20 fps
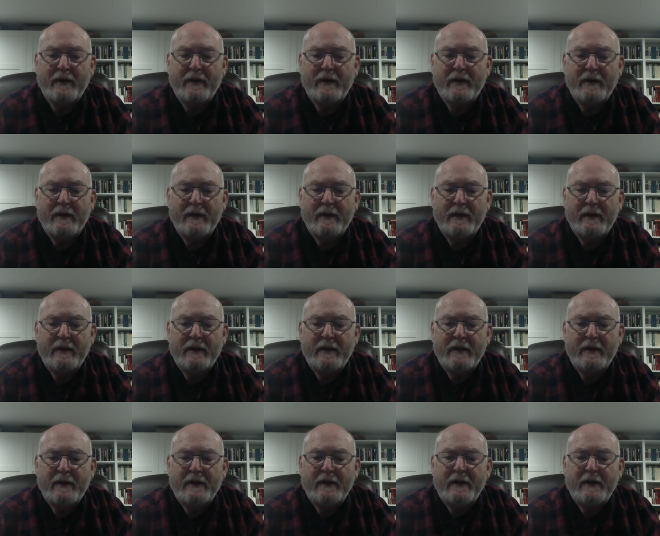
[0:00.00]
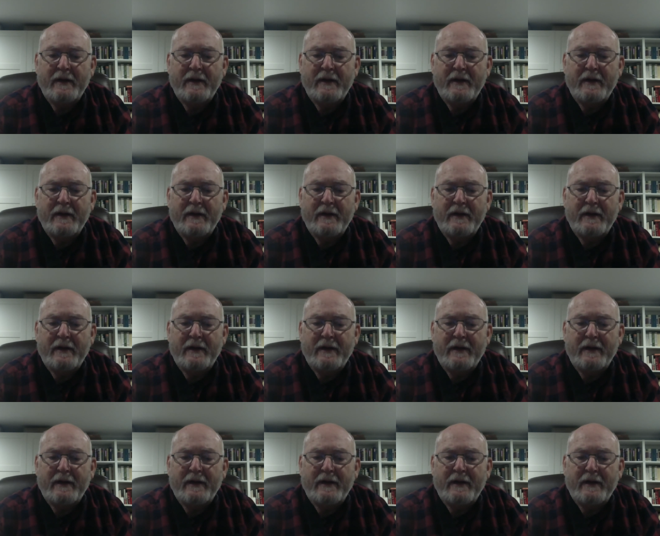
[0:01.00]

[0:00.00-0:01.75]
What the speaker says: Nobody speaks.